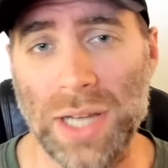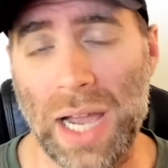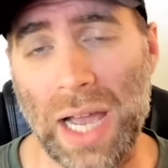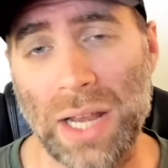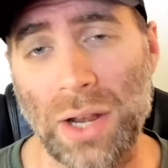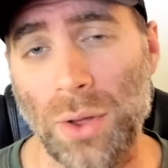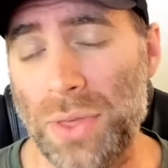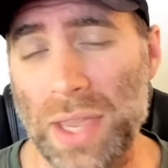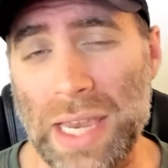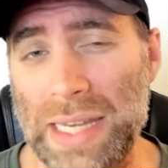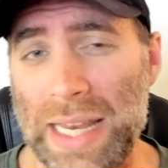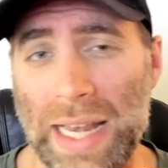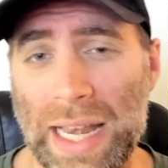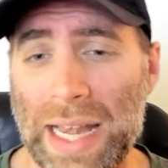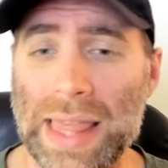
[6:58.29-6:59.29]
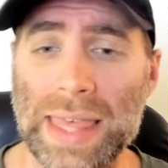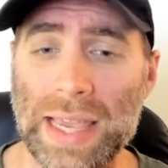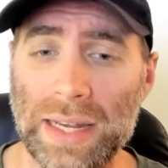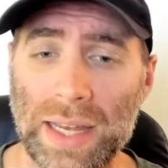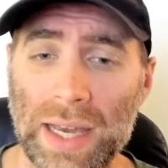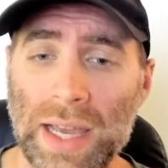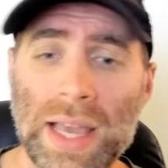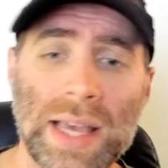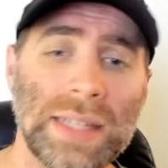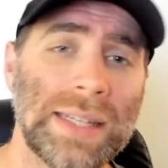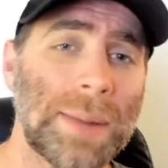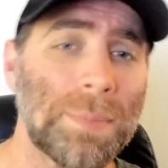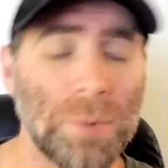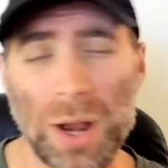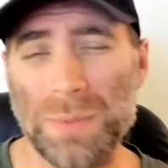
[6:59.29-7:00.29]
I don't think he did anything to
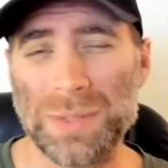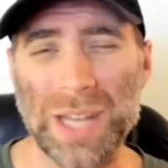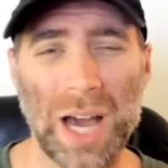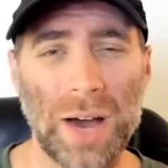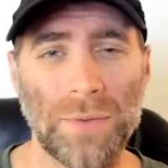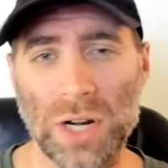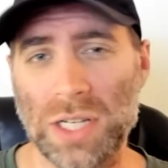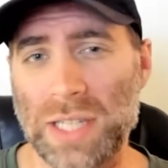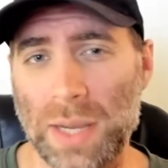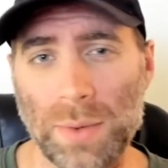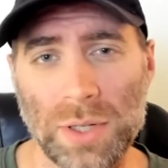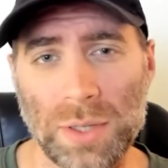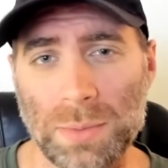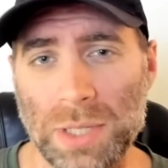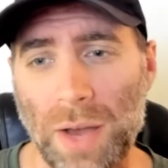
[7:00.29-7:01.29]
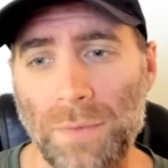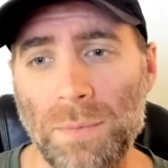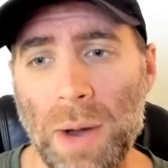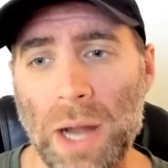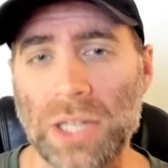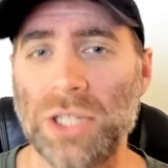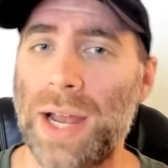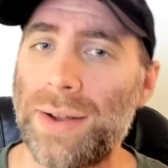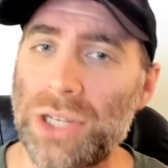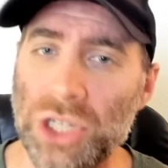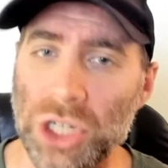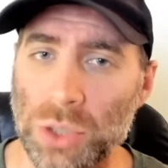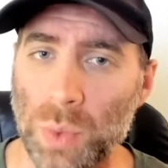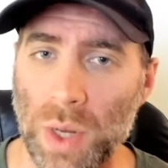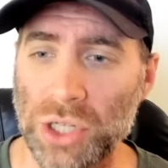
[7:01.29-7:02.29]
separate himself or distinguish himself much. Now, it's
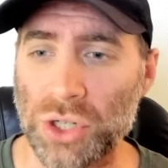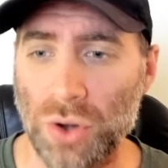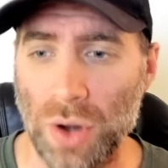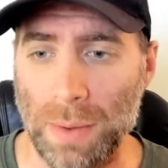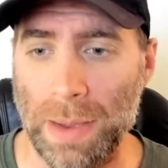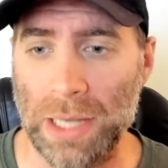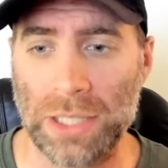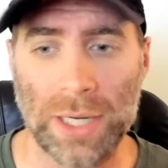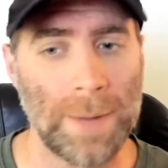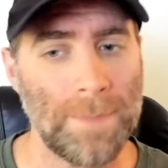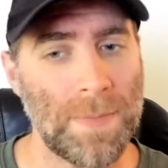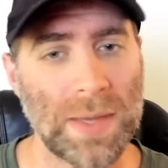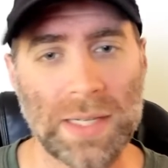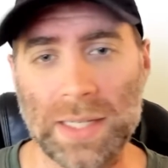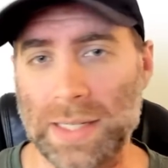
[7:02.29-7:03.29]
just one scrimmage. This is